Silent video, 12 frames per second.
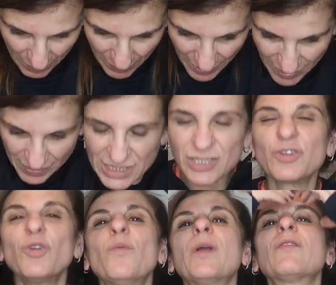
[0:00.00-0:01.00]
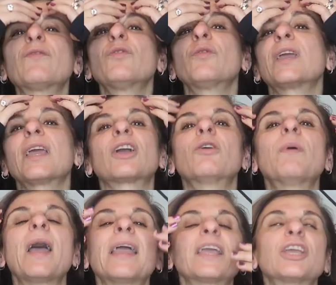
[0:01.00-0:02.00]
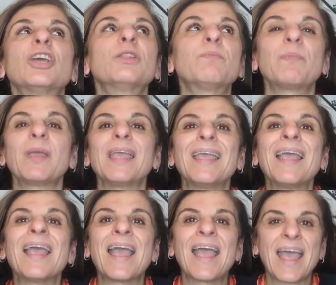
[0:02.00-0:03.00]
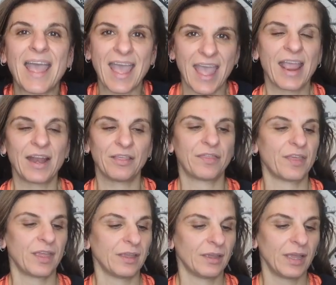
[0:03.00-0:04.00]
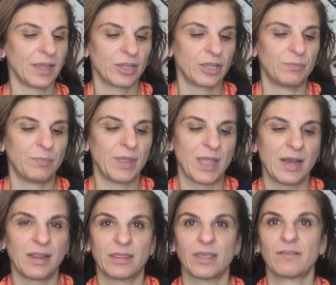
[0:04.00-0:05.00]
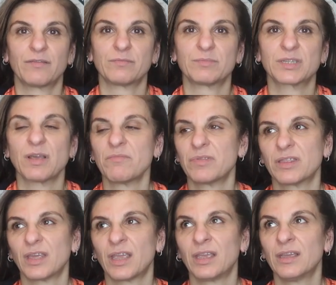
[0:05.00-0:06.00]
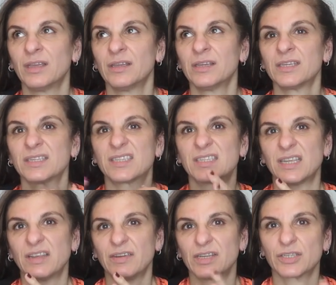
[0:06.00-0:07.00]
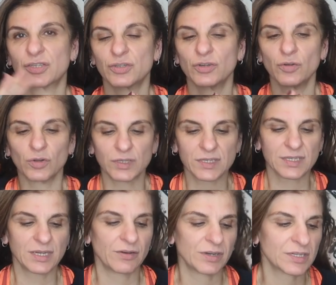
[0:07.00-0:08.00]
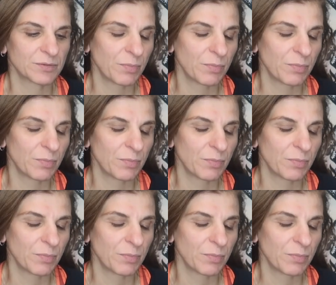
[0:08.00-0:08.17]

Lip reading: But there's no way of knowing it. It could be anything. It could be anything from something serious to non-serious.